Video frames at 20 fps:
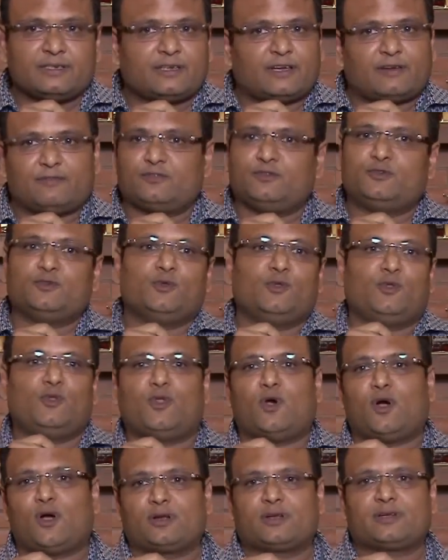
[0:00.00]
I have to do a
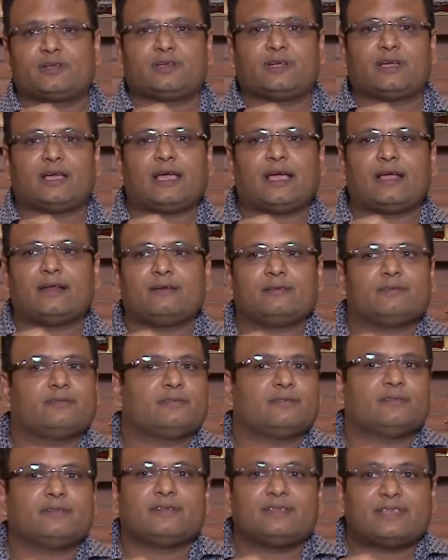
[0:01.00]
lot. And
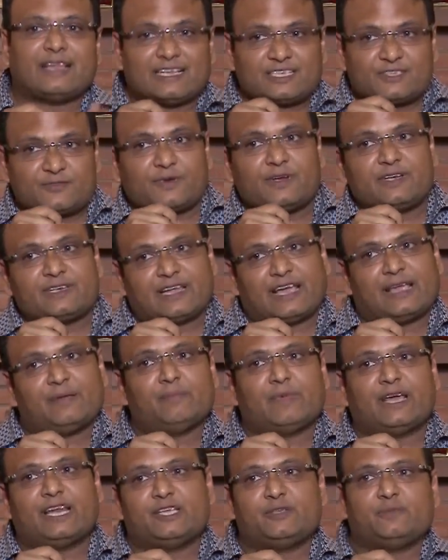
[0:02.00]
that's where time
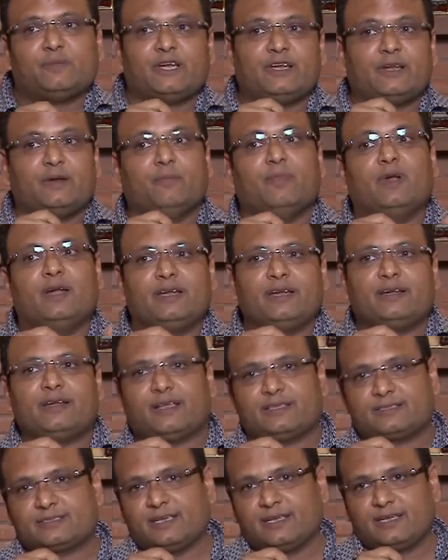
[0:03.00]
management and
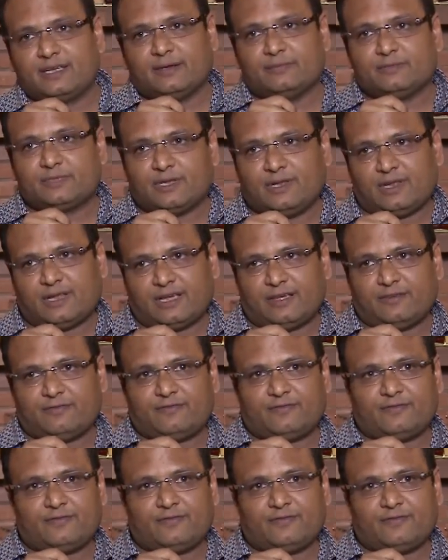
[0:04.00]
multitasking comes in life.